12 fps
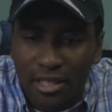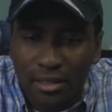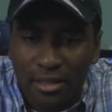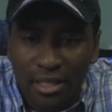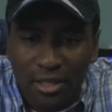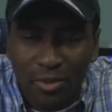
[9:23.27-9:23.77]

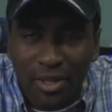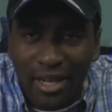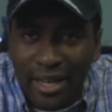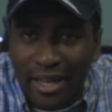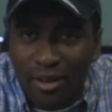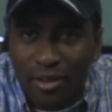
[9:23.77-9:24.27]
This one
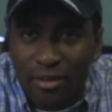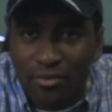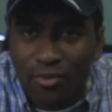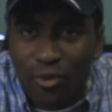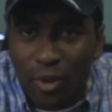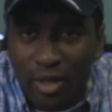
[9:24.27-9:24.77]
I had
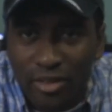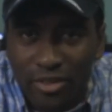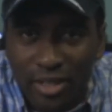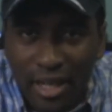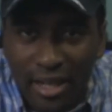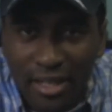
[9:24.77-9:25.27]
on
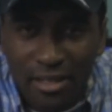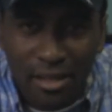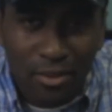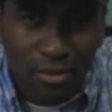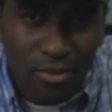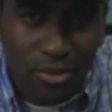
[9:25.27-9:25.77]
400
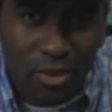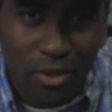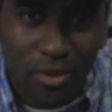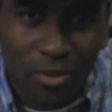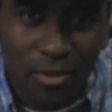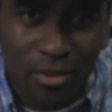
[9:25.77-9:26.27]
ISO,
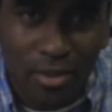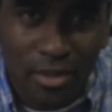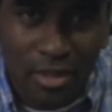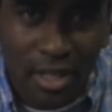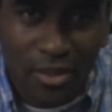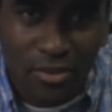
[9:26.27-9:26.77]
so
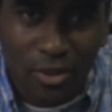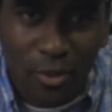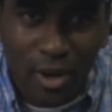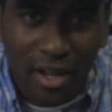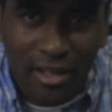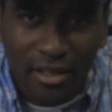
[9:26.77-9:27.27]
I don't know
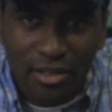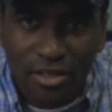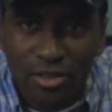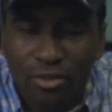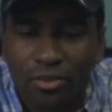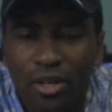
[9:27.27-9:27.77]
why it
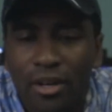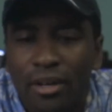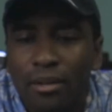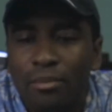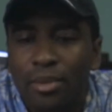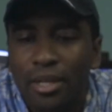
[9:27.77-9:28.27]
looks so
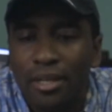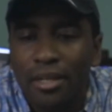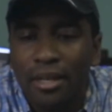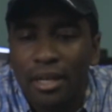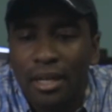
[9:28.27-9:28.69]
dark, but